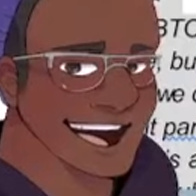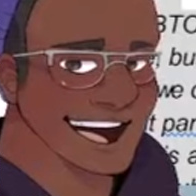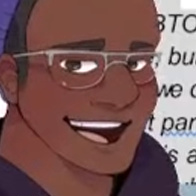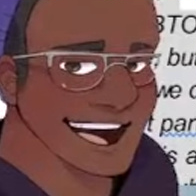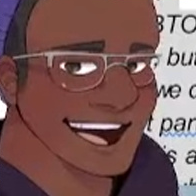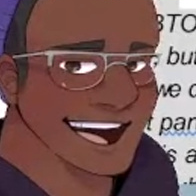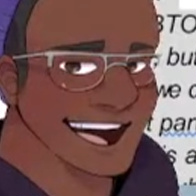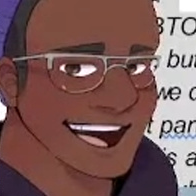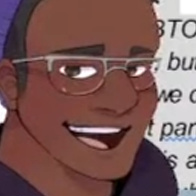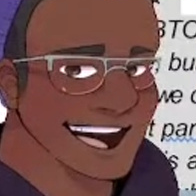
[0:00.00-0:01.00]
When they hit
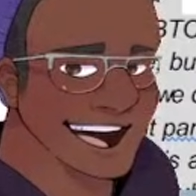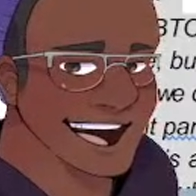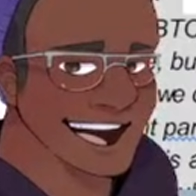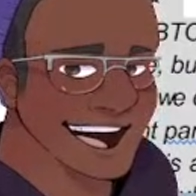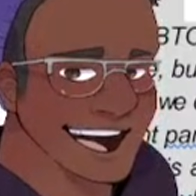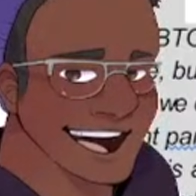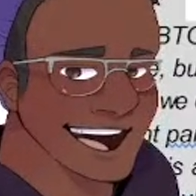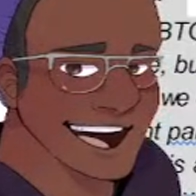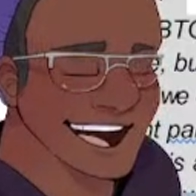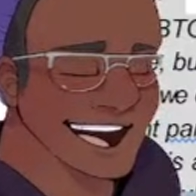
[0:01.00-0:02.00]
critical mass, they just stop
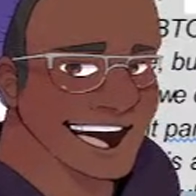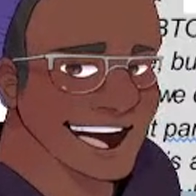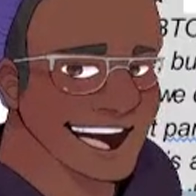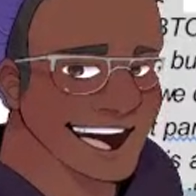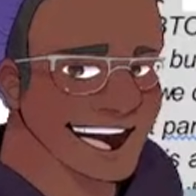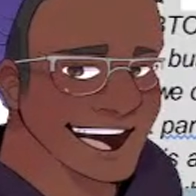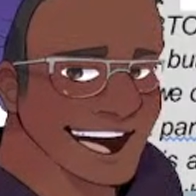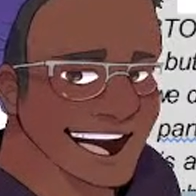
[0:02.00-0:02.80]
doing this altogether, because